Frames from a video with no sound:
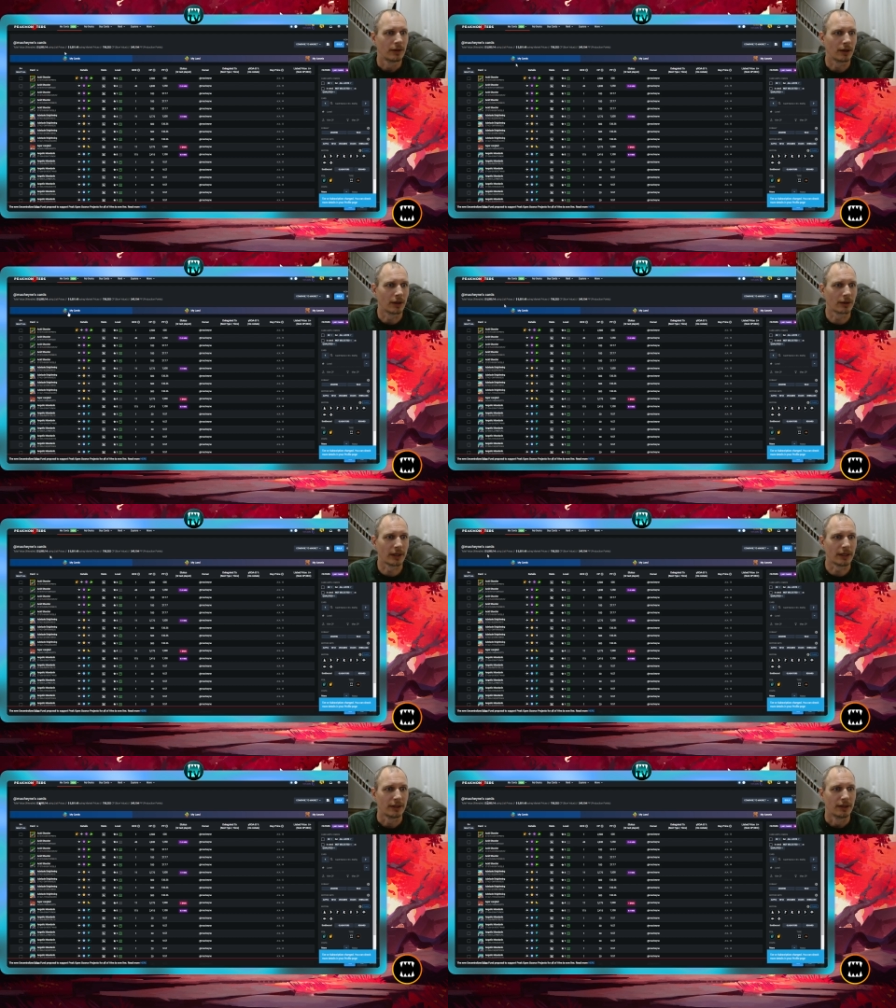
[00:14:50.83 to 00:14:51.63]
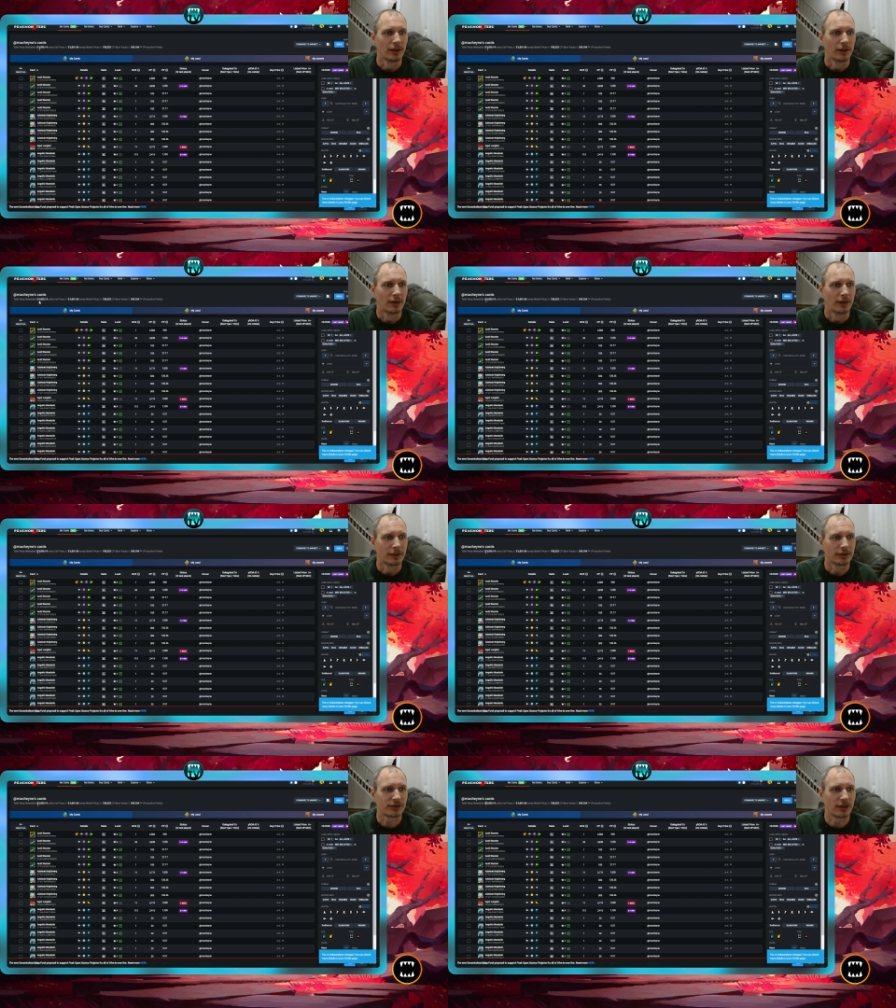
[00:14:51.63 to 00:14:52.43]
All right.
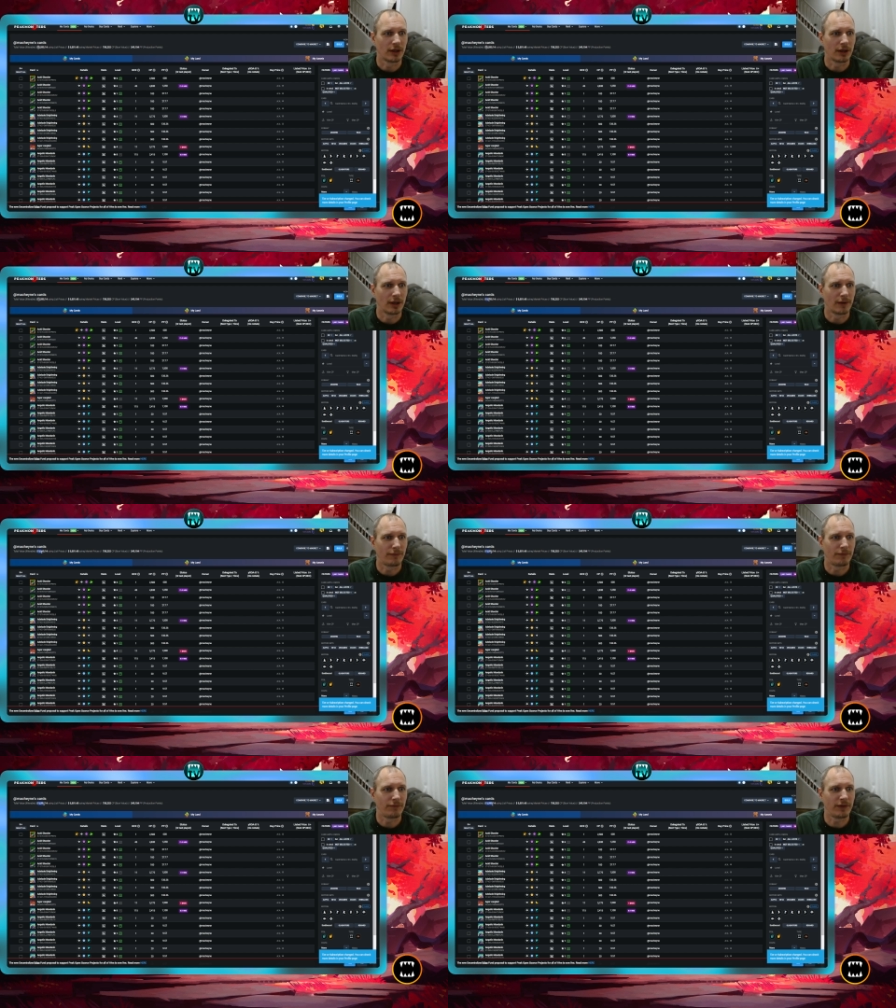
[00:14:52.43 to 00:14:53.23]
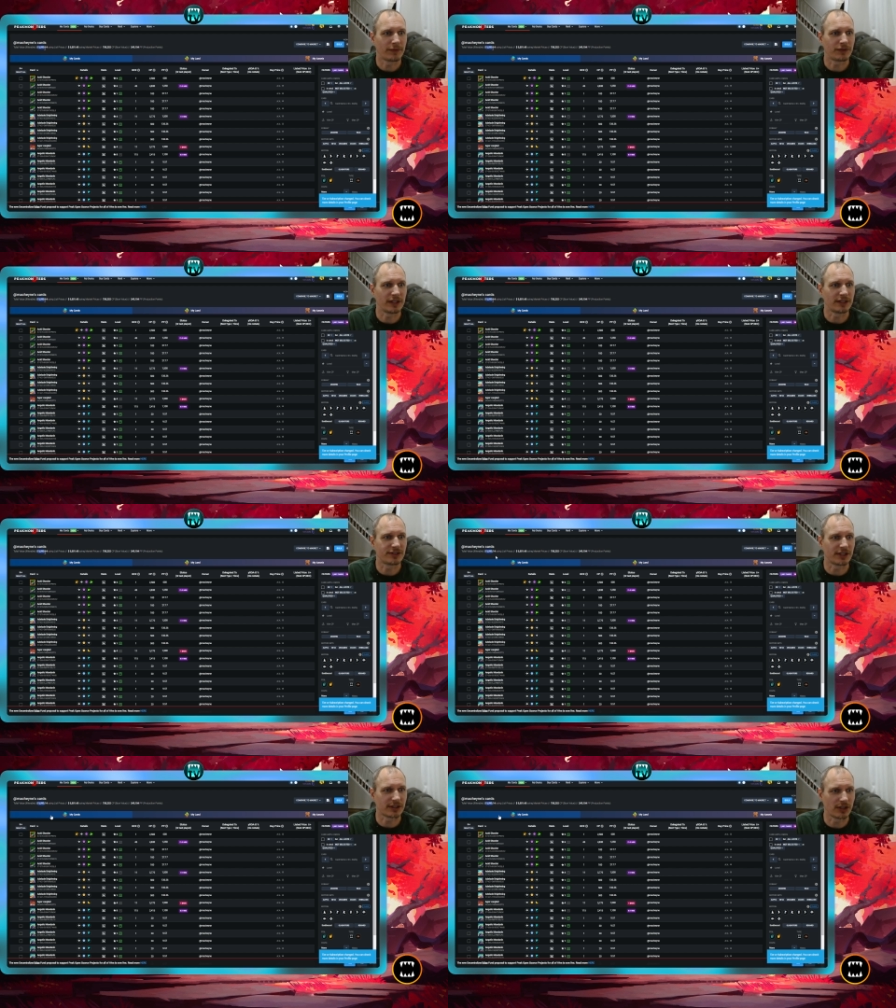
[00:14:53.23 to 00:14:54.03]
Uh,
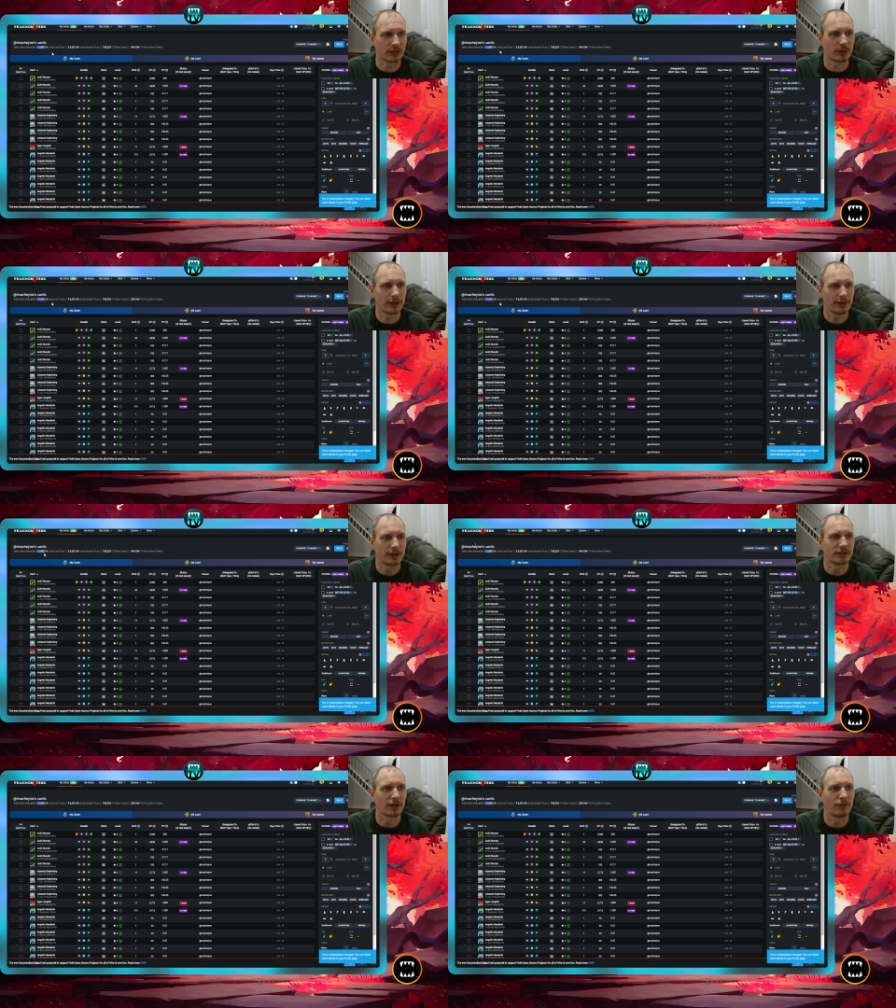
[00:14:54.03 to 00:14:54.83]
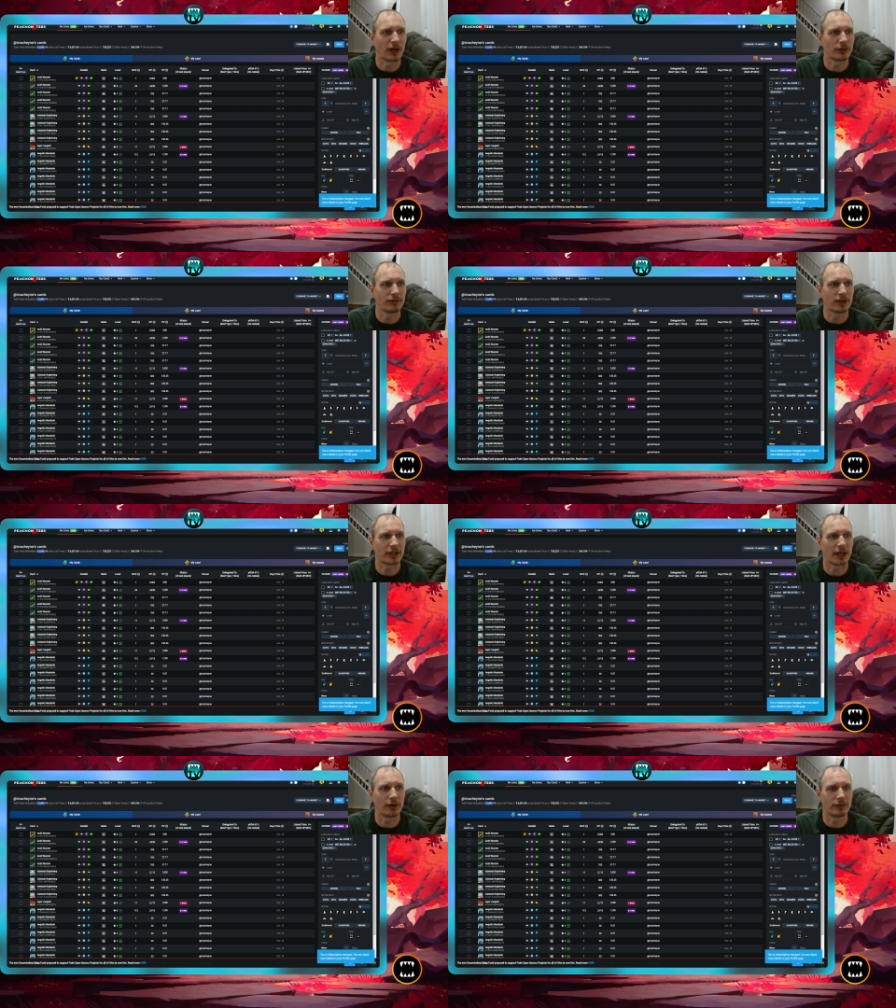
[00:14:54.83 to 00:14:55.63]
5,600 is the value of the
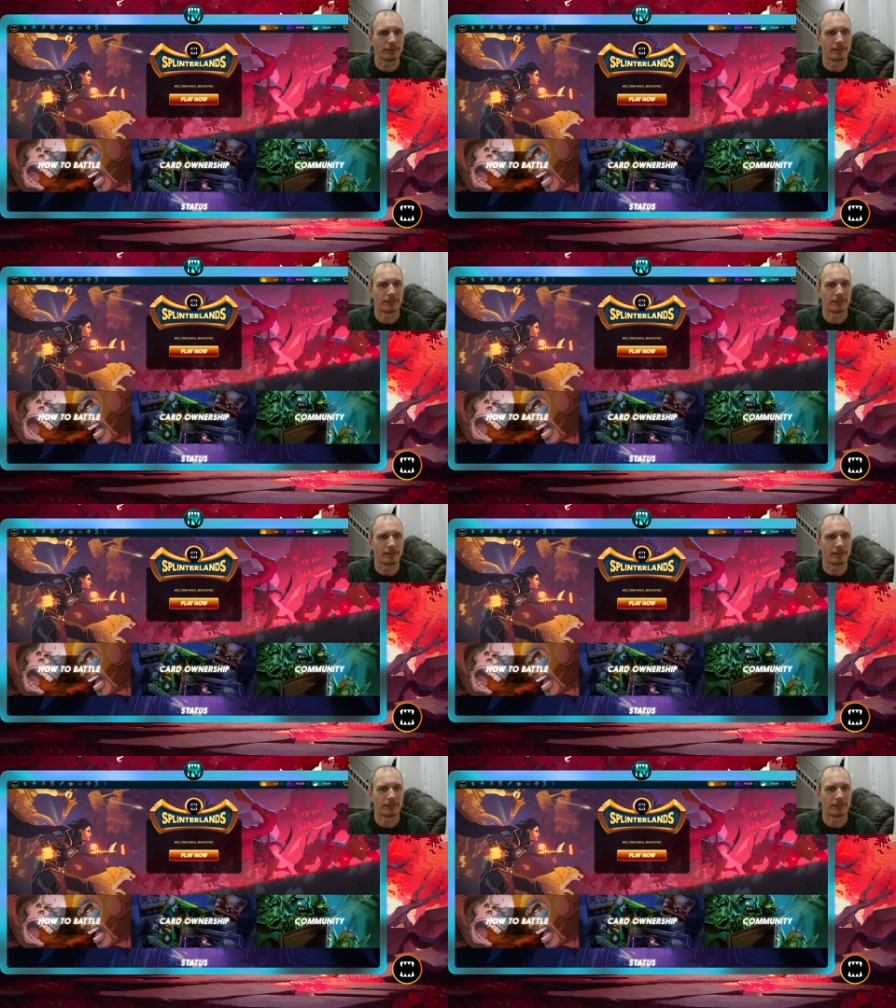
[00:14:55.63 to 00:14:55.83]
account.